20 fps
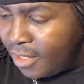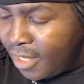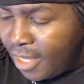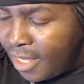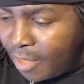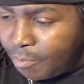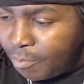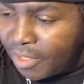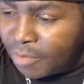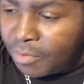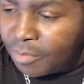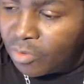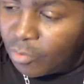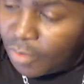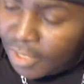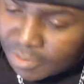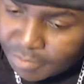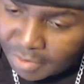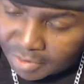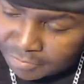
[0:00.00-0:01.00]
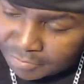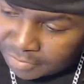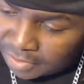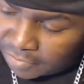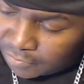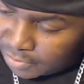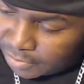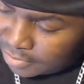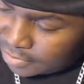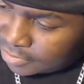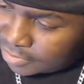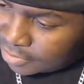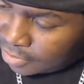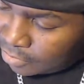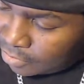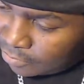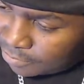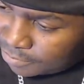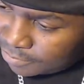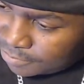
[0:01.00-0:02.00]
And Pikmin Three is my favorite.
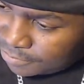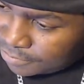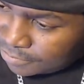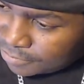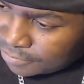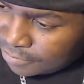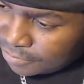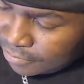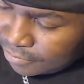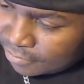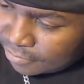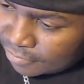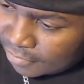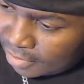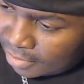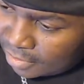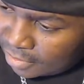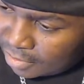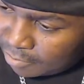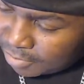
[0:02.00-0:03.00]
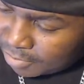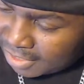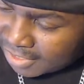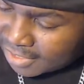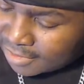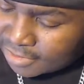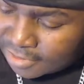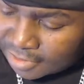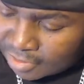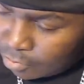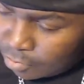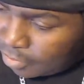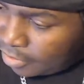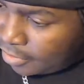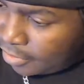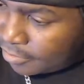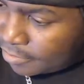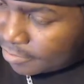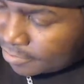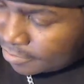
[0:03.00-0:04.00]
So, um, but I can see
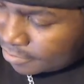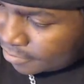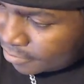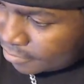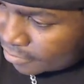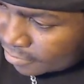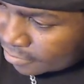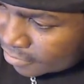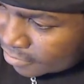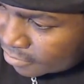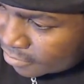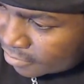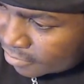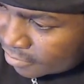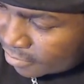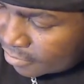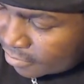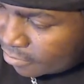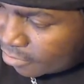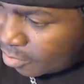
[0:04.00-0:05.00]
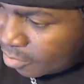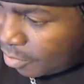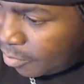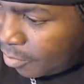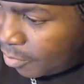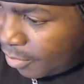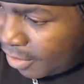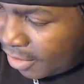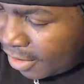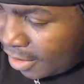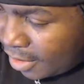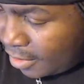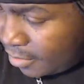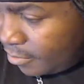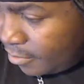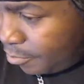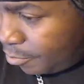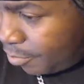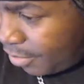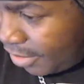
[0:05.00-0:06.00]
where some people may not
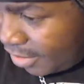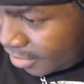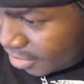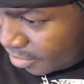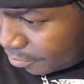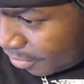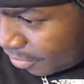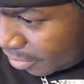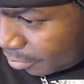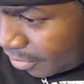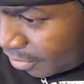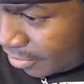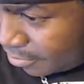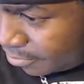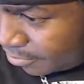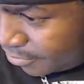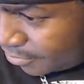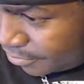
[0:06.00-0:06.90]
be into Pikmin.